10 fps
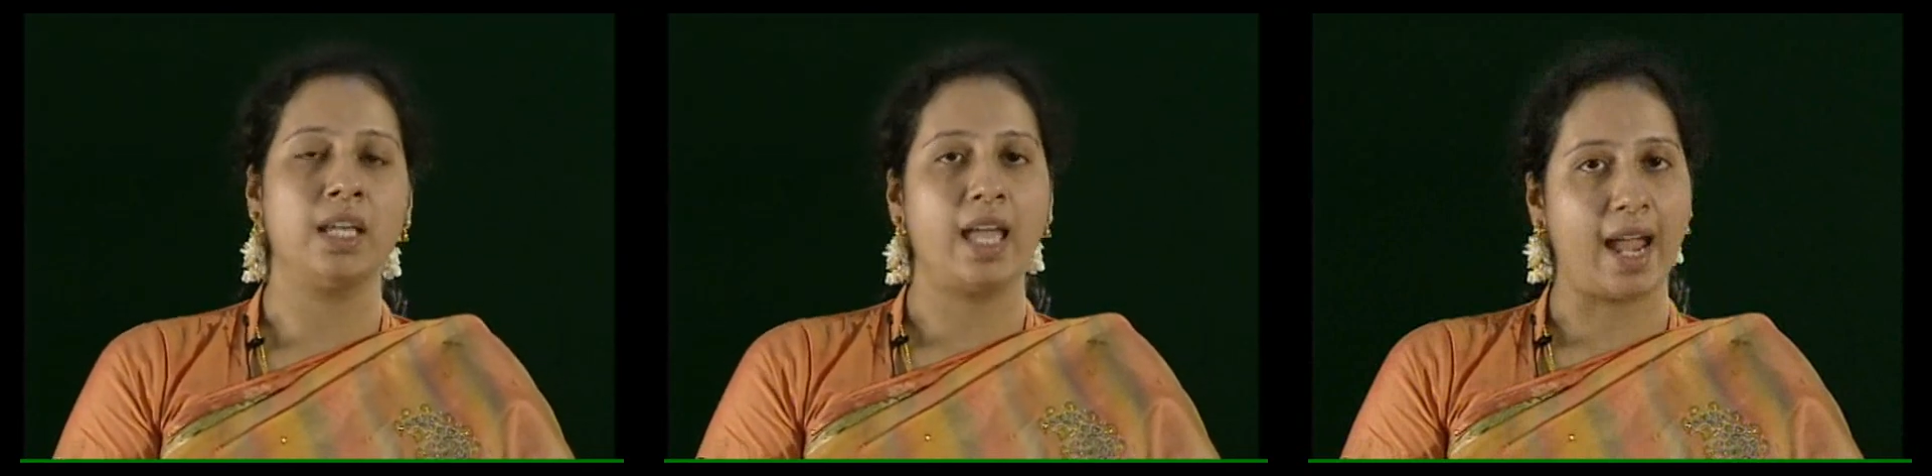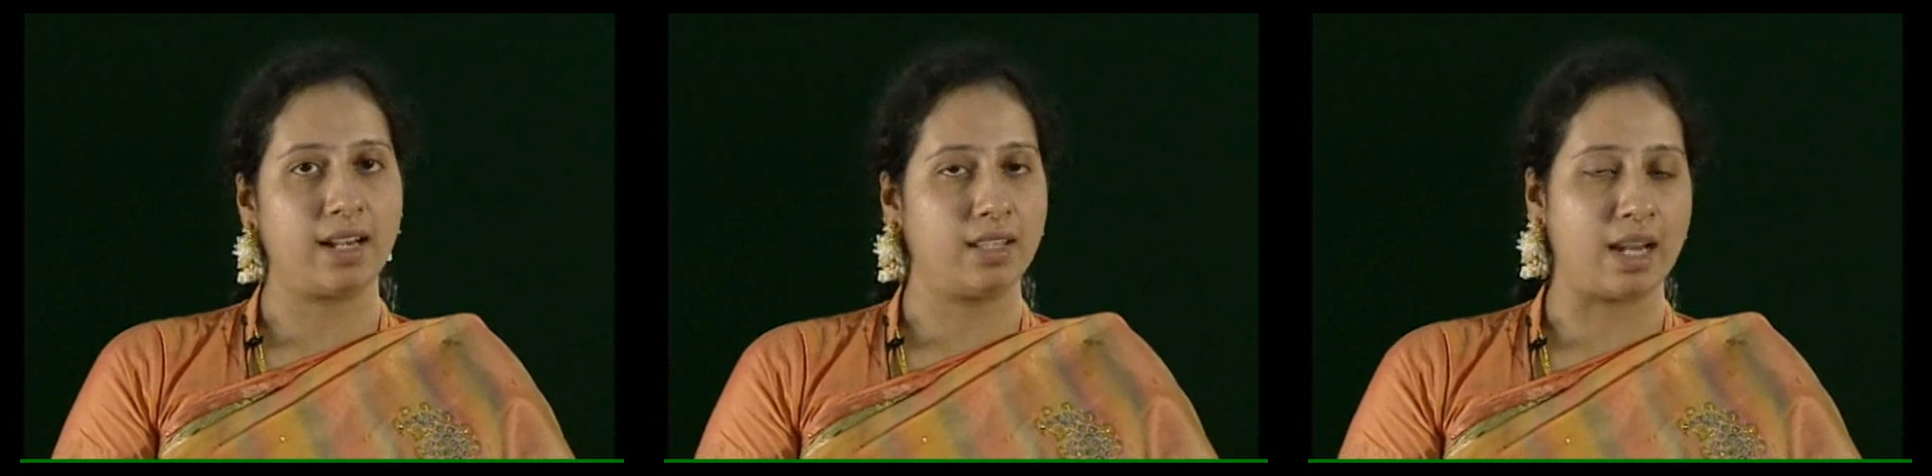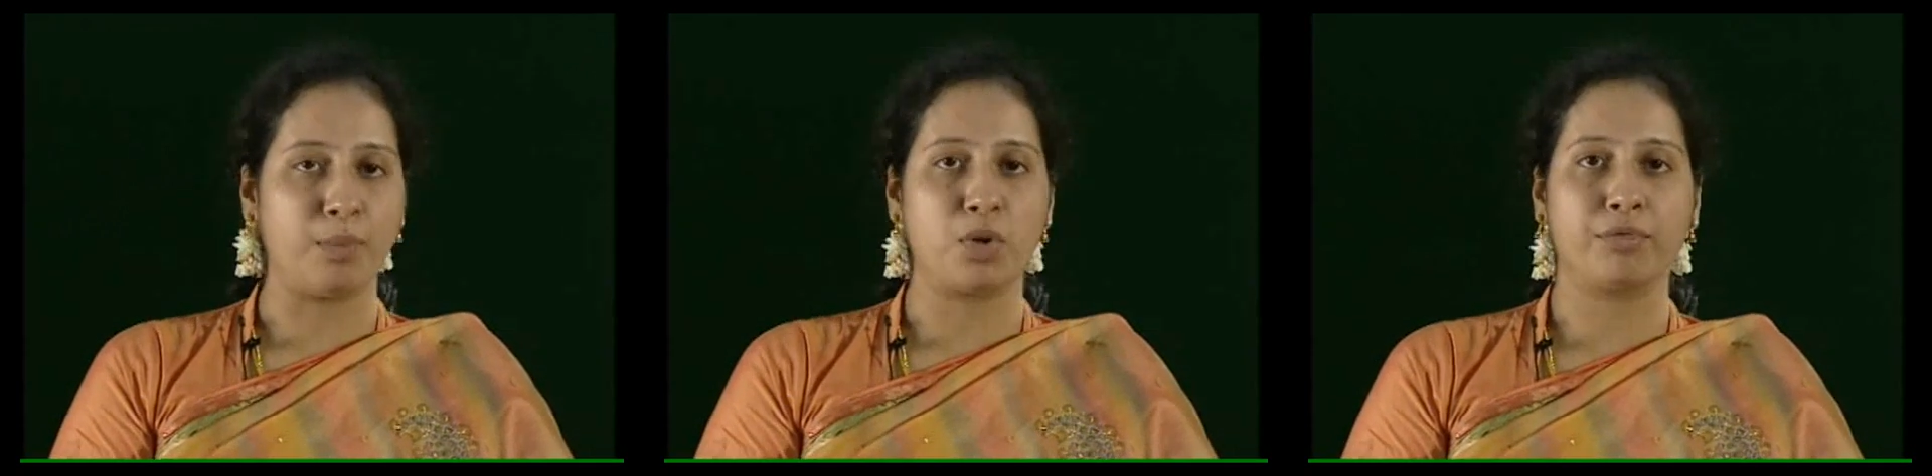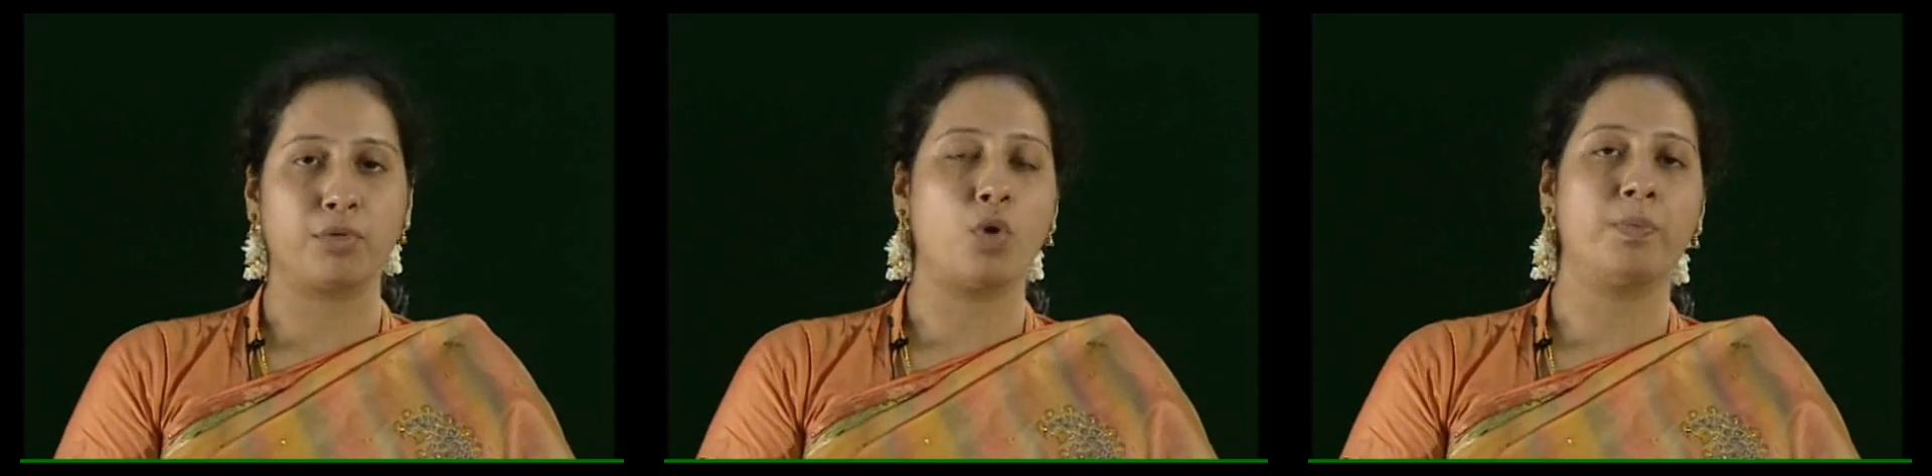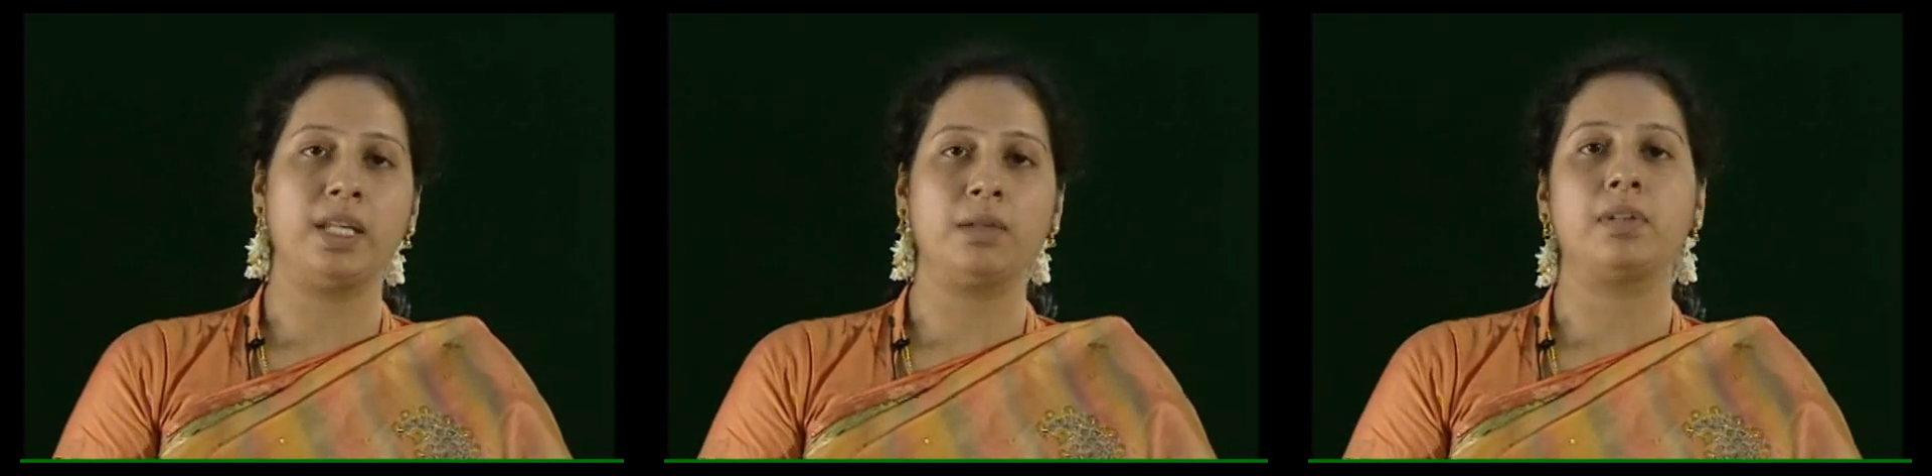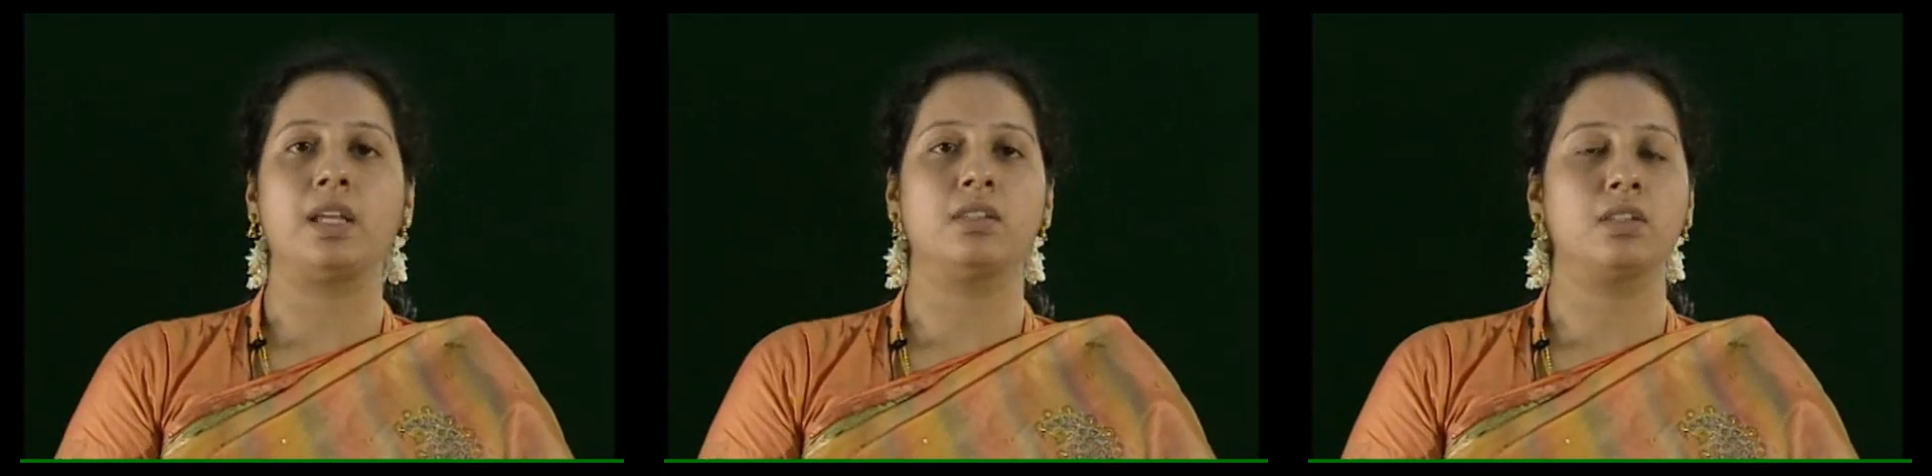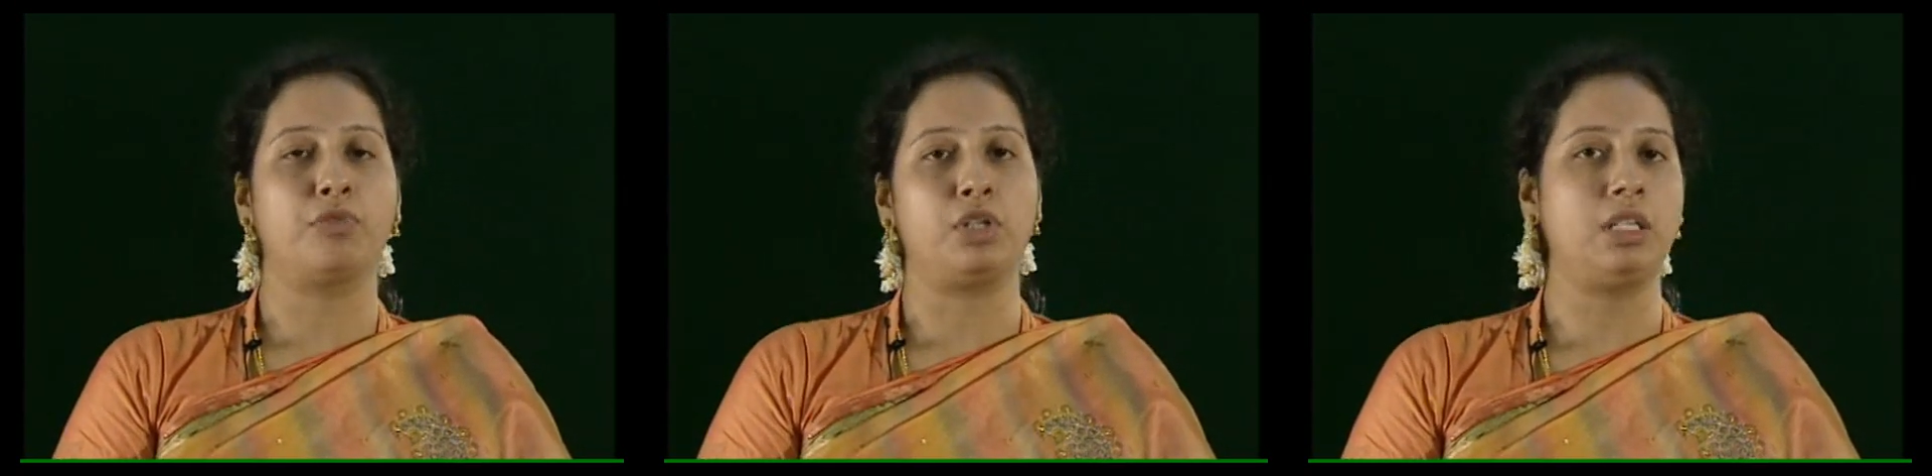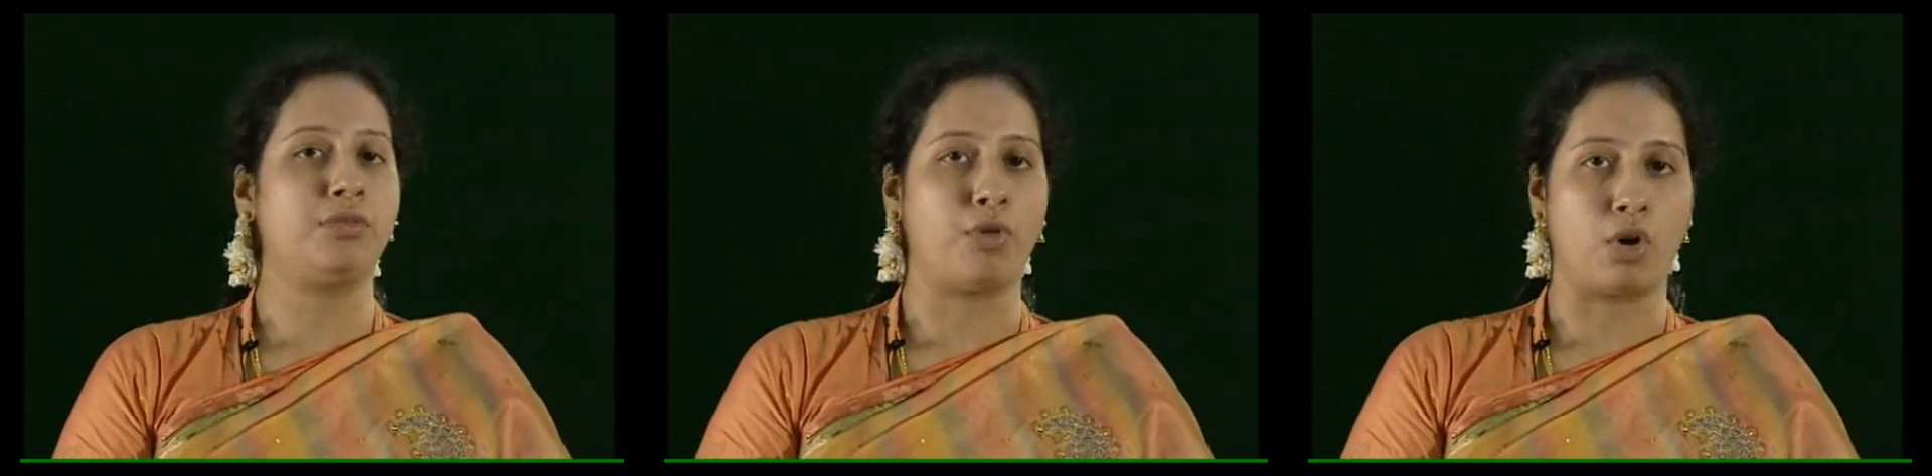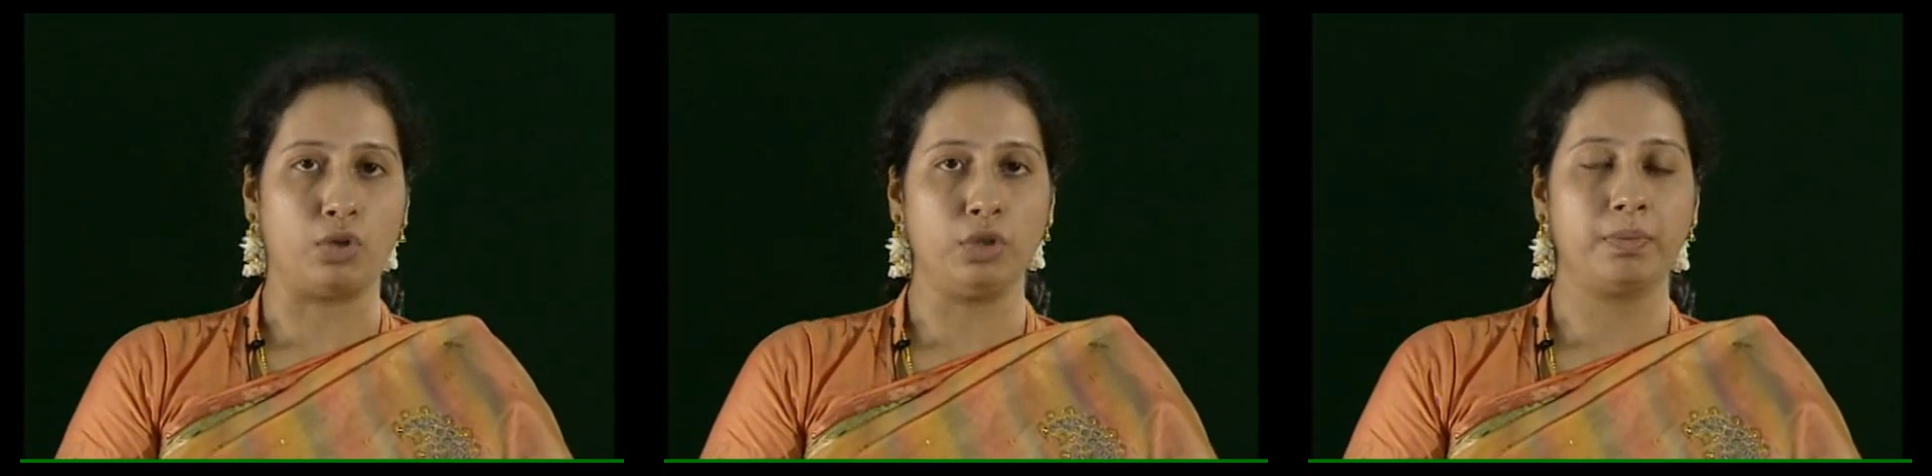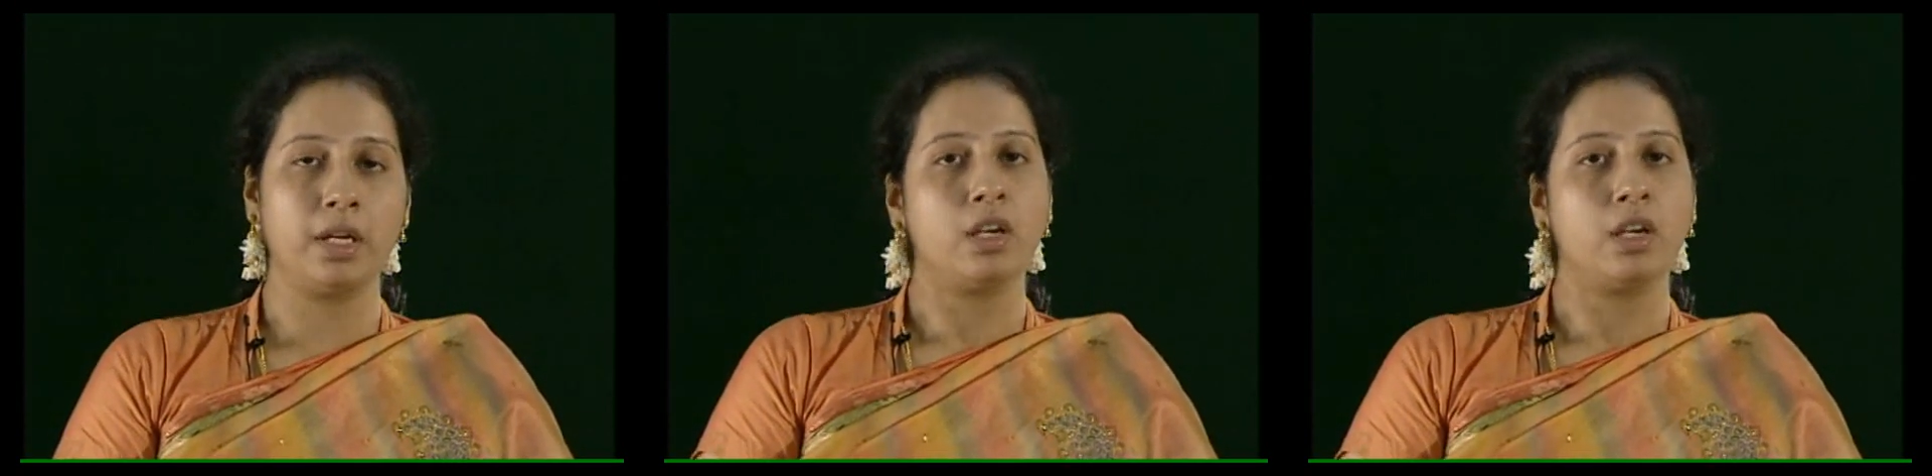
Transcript: and the number of opening braces for each for loop